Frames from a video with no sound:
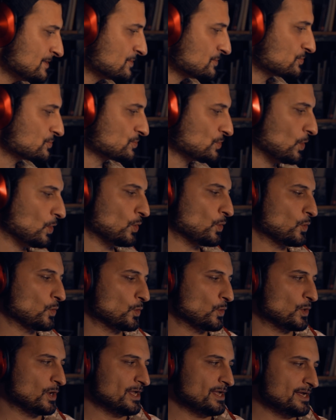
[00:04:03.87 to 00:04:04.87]

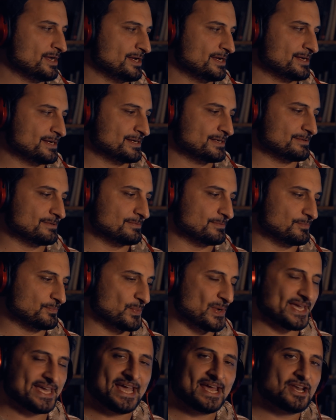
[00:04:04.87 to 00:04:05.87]
So
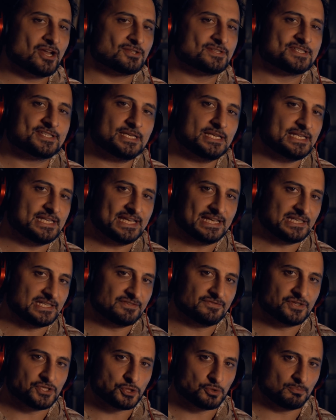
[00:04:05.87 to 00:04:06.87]
we cannot see the
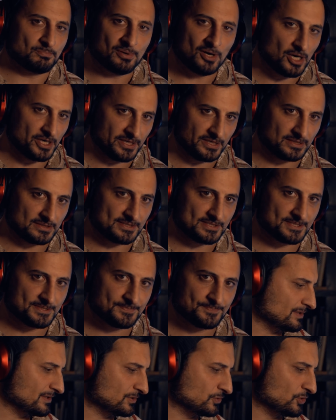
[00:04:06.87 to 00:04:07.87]
individual particles.
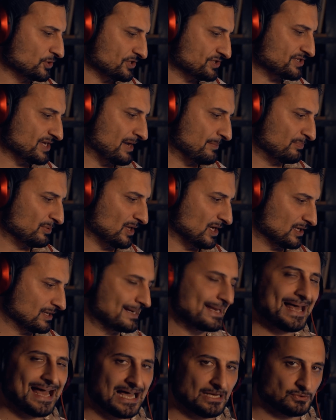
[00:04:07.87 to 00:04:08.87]
A good example are
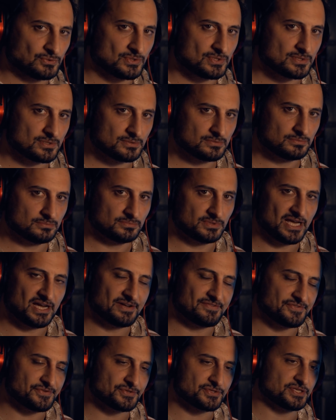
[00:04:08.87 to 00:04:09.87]
clouds. Now,
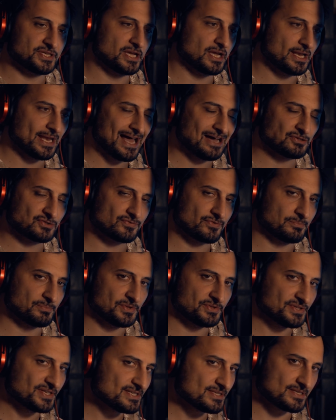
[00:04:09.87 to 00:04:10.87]
if you see clouds from the
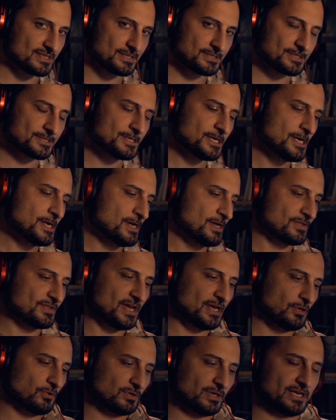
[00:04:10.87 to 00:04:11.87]
distance,
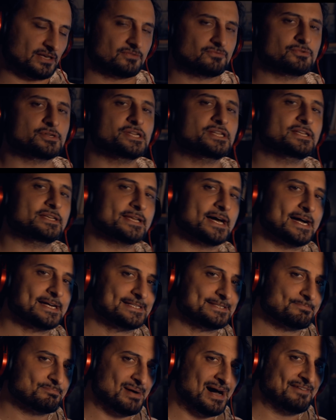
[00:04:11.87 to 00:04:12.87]
they look like really
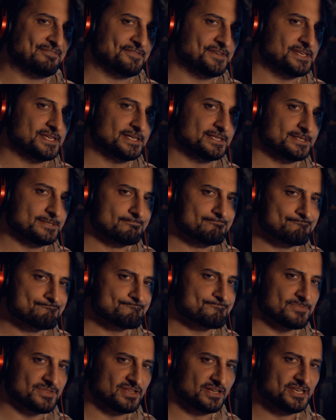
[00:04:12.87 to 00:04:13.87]
nice, puffy and
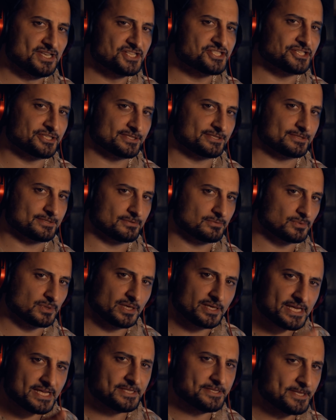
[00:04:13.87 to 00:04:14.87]
delicious. You want
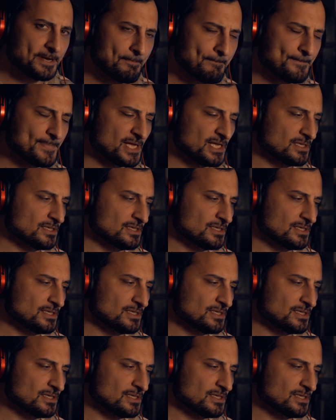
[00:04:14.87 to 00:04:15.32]
to eat them.